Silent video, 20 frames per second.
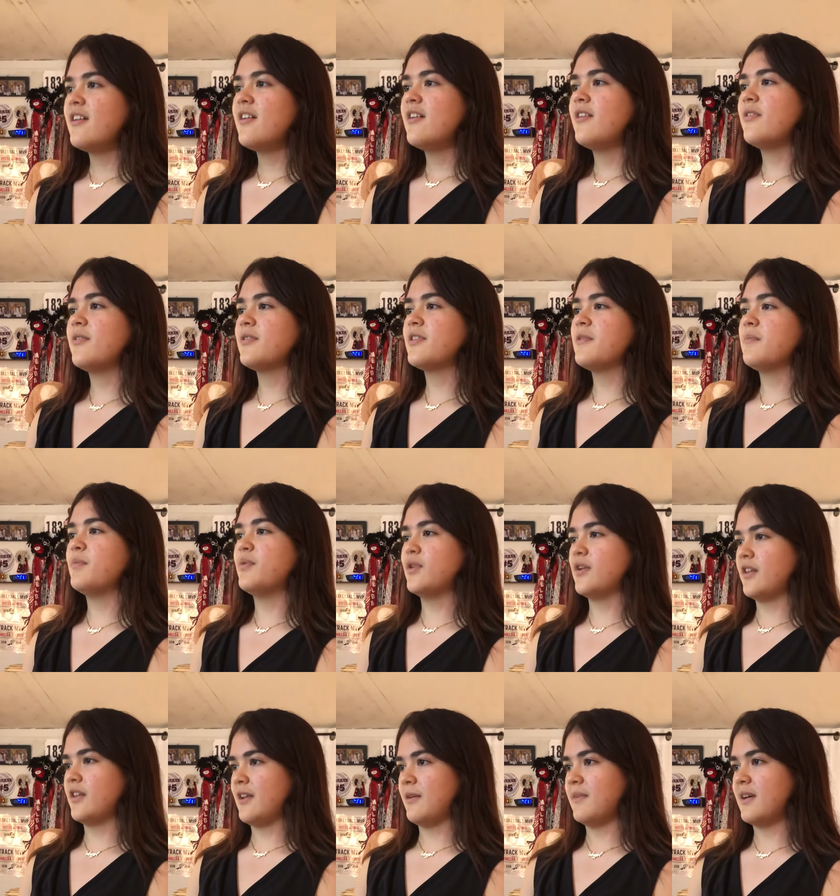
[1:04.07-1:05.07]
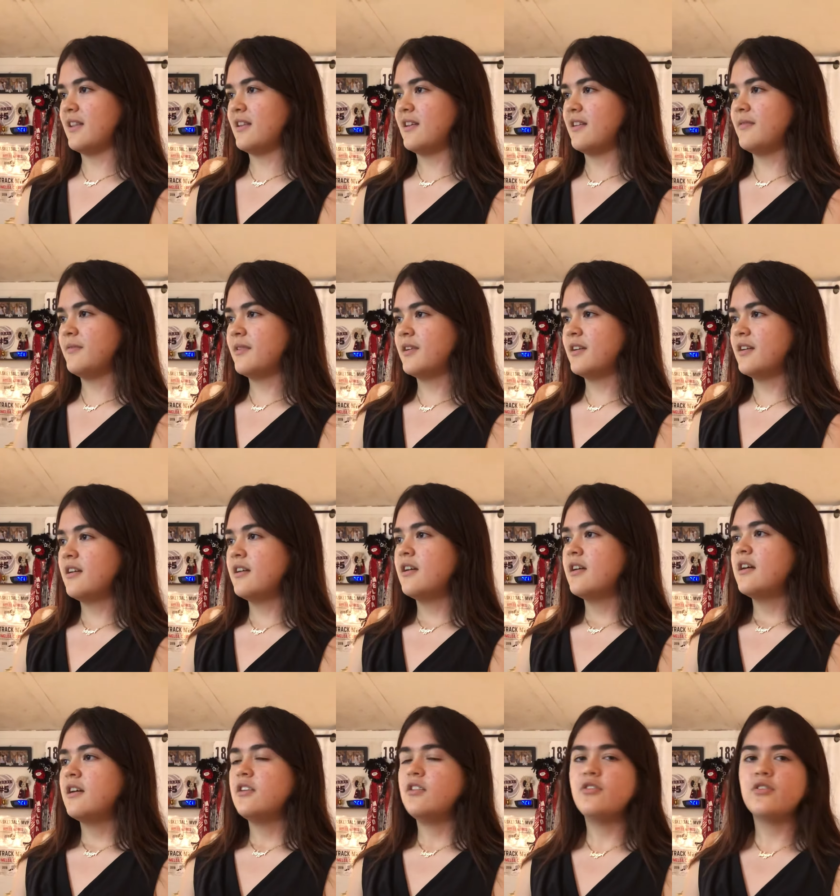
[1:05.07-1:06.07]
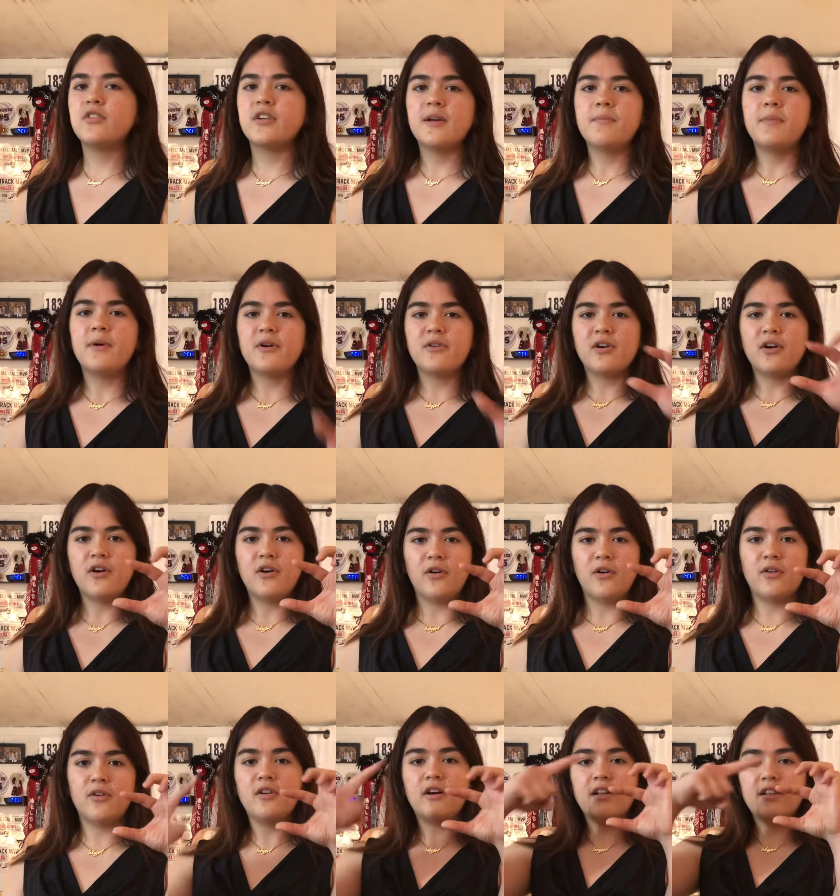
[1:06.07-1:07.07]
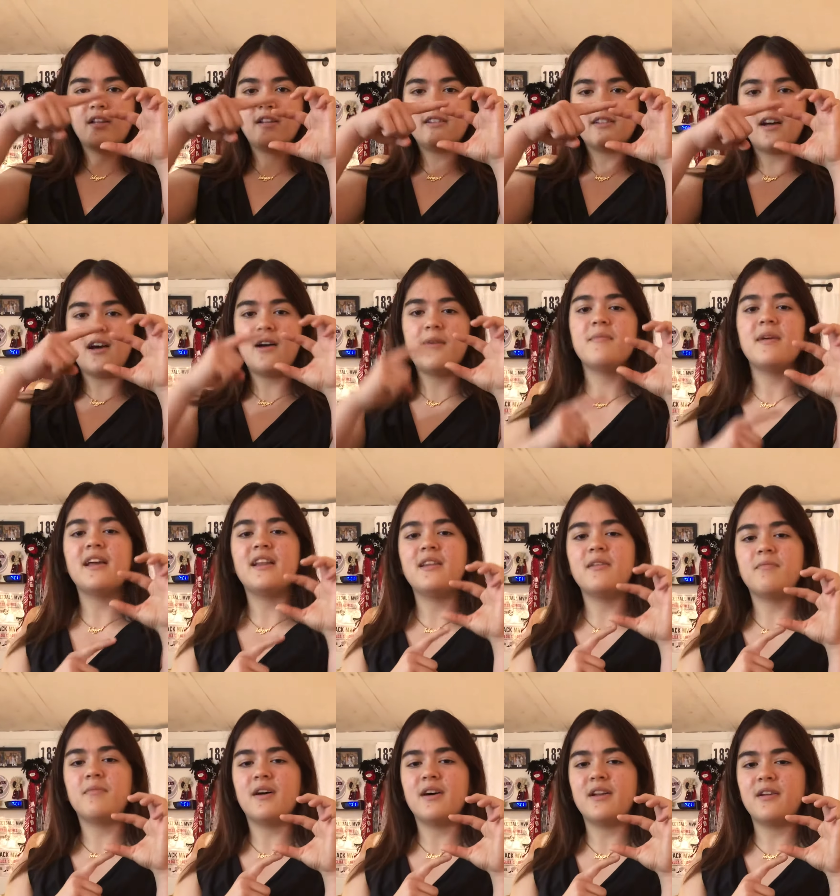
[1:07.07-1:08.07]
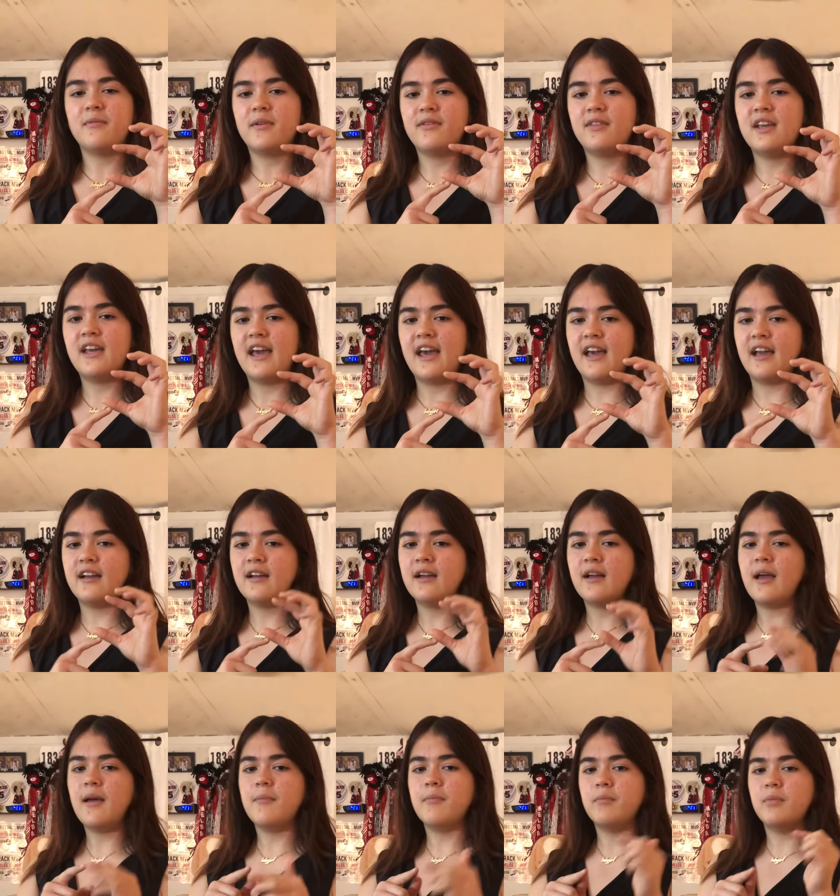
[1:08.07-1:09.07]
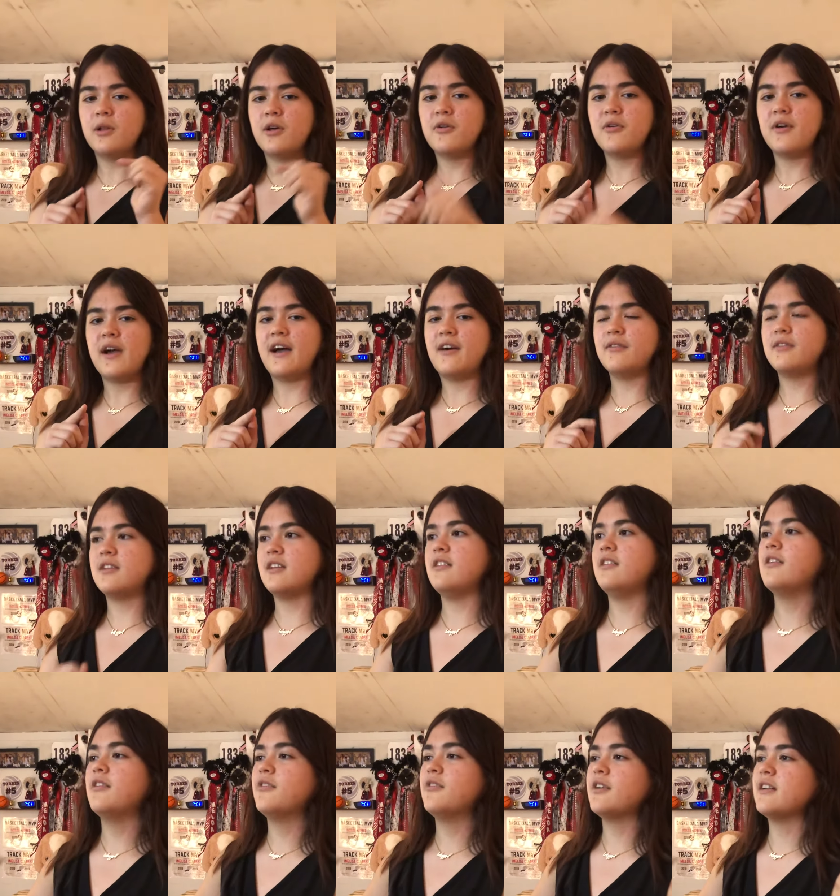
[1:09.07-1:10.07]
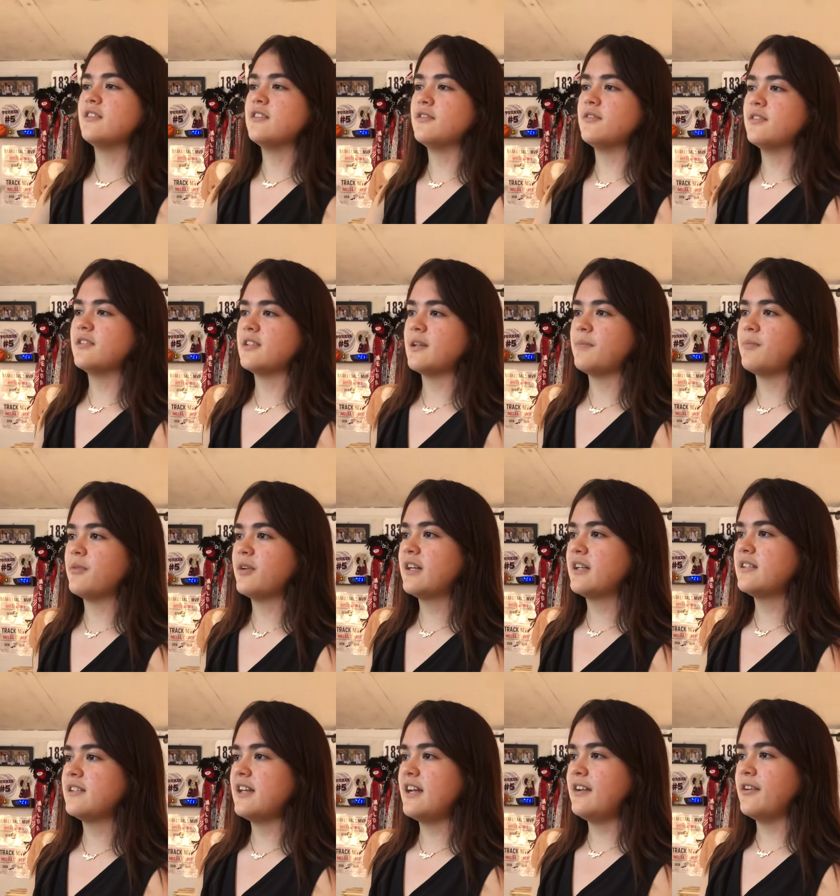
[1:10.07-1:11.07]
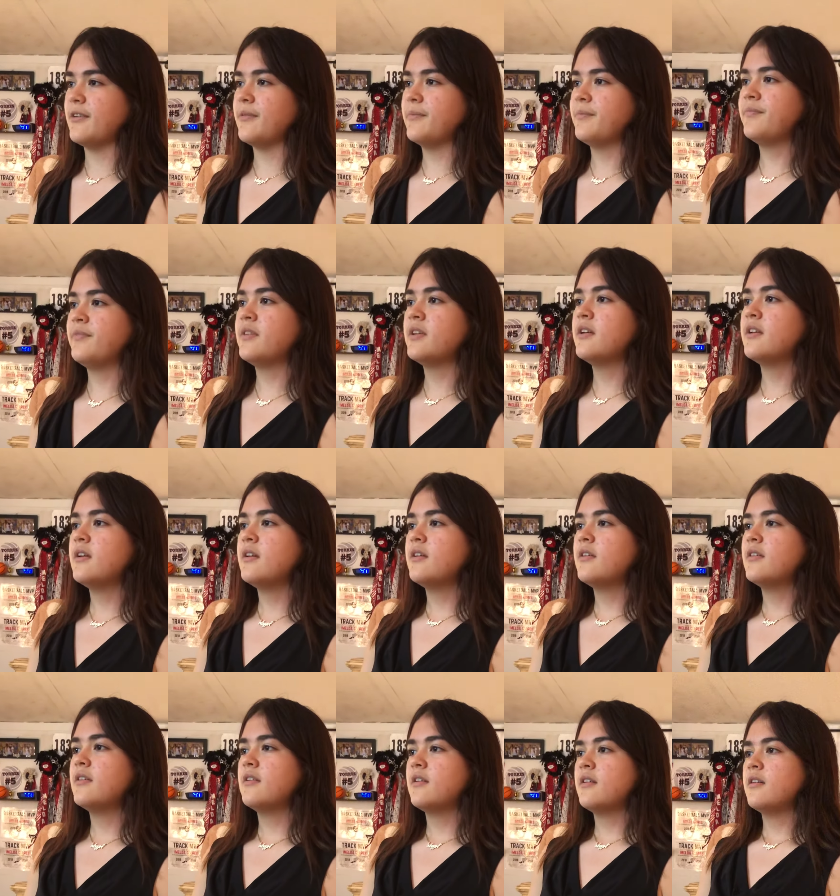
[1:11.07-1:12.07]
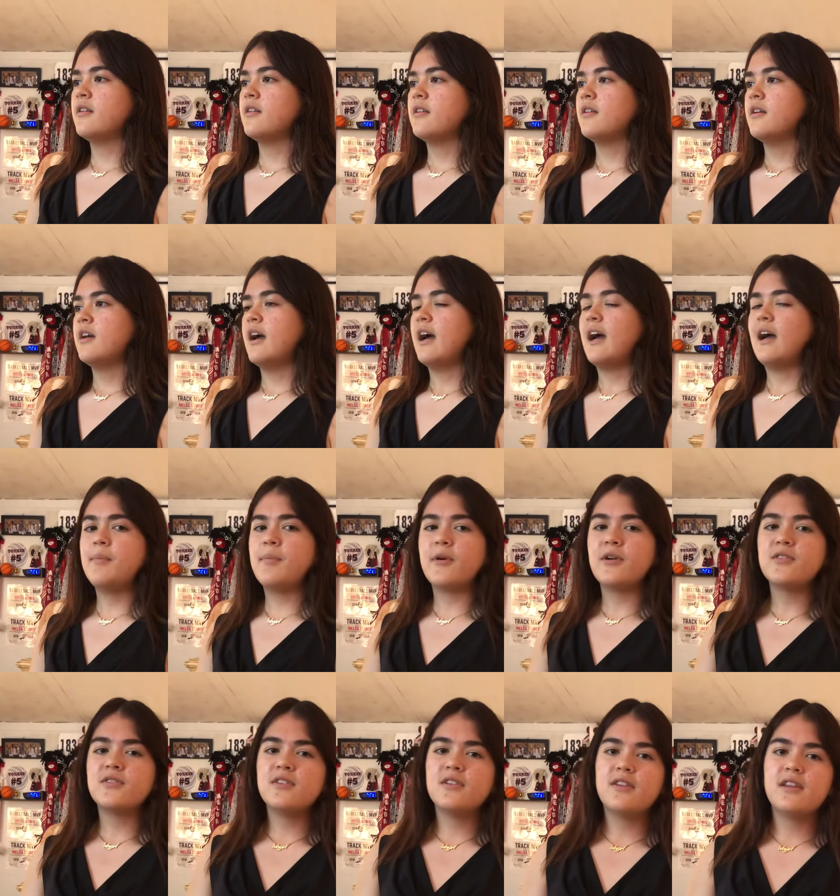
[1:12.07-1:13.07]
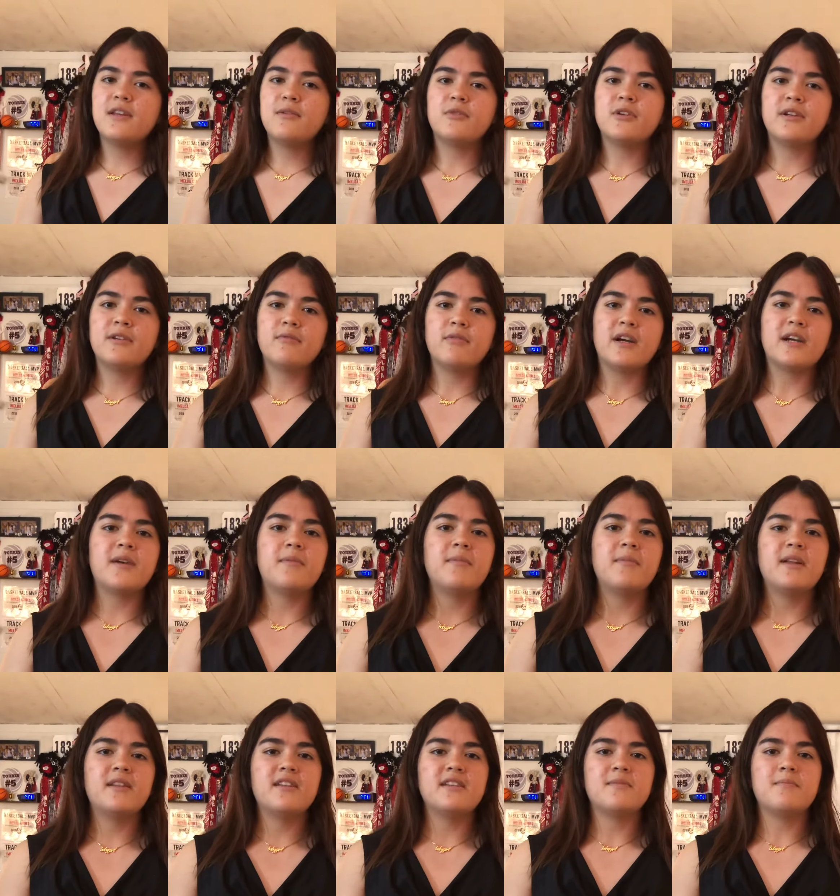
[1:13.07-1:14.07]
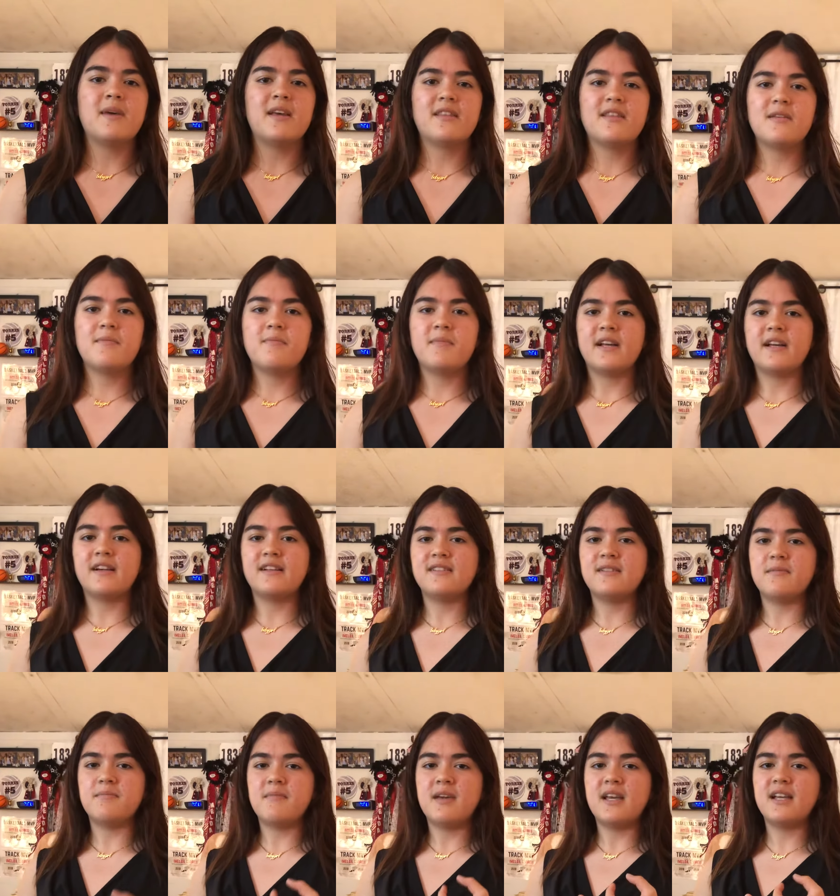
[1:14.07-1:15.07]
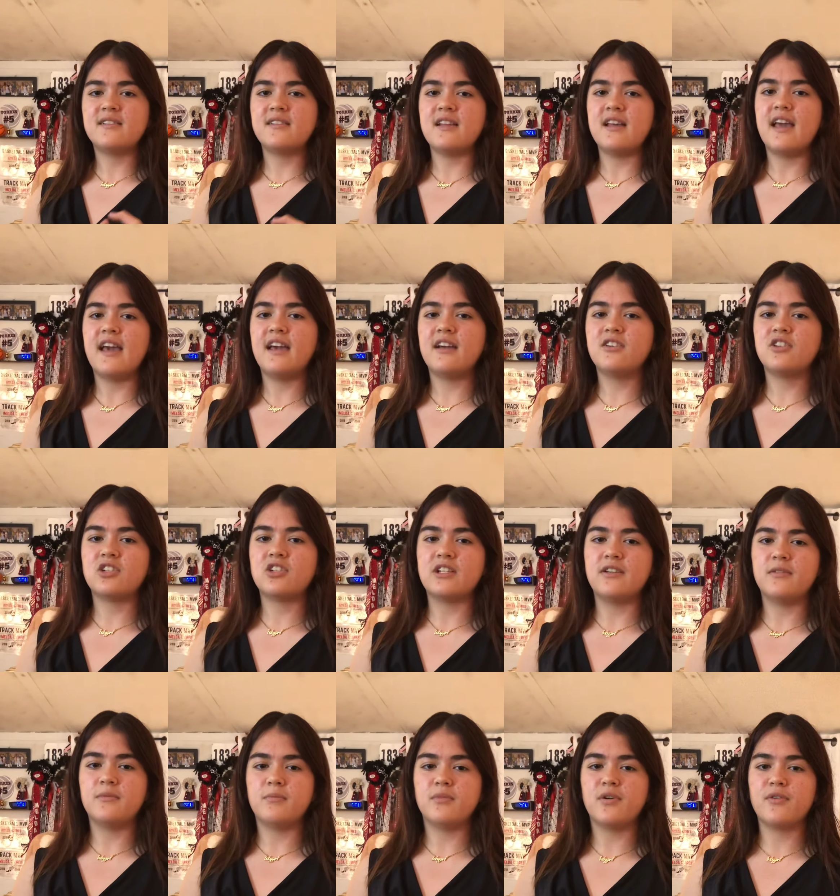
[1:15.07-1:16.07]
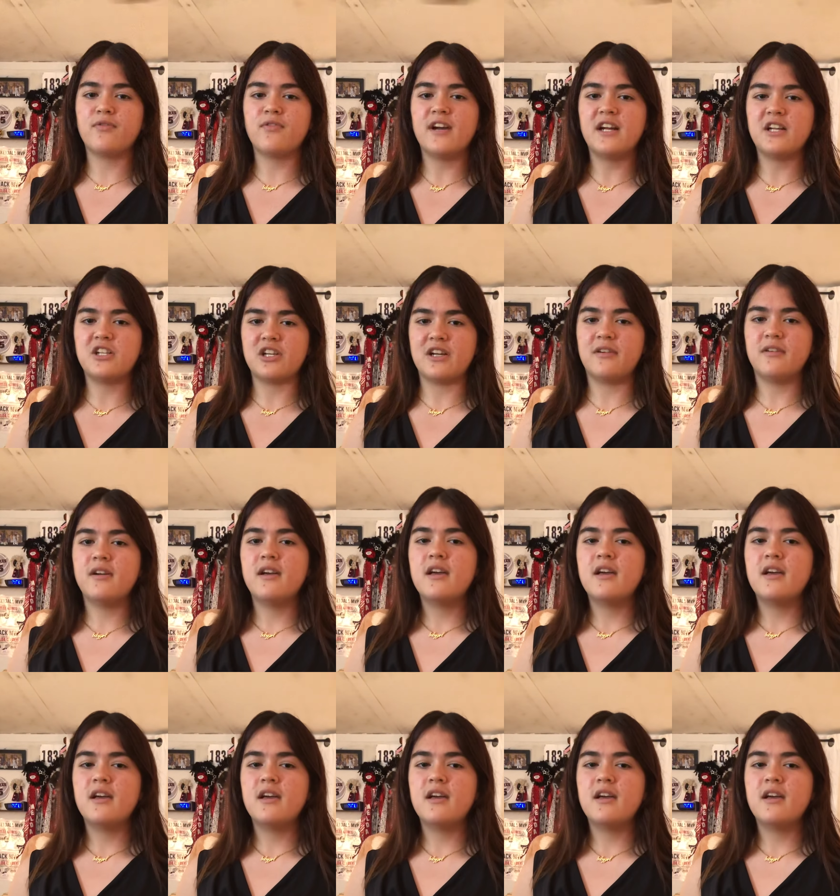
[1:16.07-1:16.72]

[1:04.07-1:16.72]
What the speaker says: or the boiling method. You can poke a hole on the top and the bottom of the egg and blow out the yolk into a separate container. I personally wouldn't recommend this method because it makes the eggshell more fragile,